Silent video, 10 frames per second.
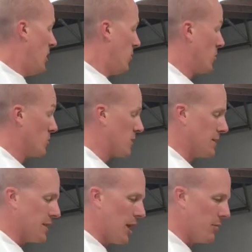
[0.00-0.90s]
Those
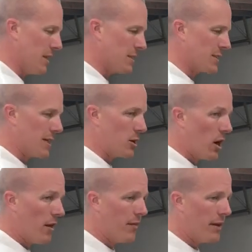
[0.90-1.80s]
contaminants that are
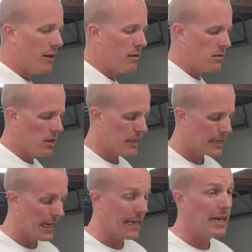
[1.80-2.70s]
on there
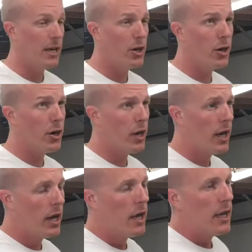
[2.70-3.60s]
can
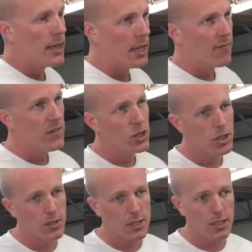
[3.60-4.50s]
hinder the
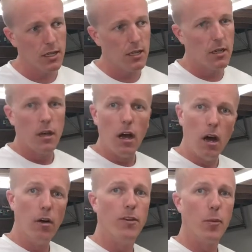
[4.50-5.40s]
efficiency
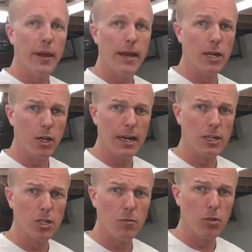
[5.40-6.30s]
of your paint
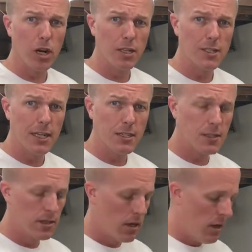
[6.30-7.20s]
correction
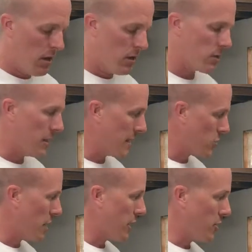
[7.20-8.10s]
process. So
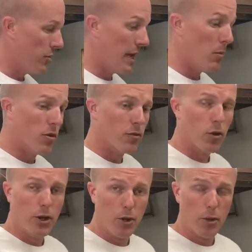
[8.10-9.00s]
that's why you do that
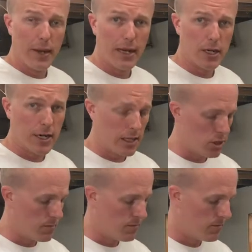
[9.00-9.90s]
before you do a paint correction.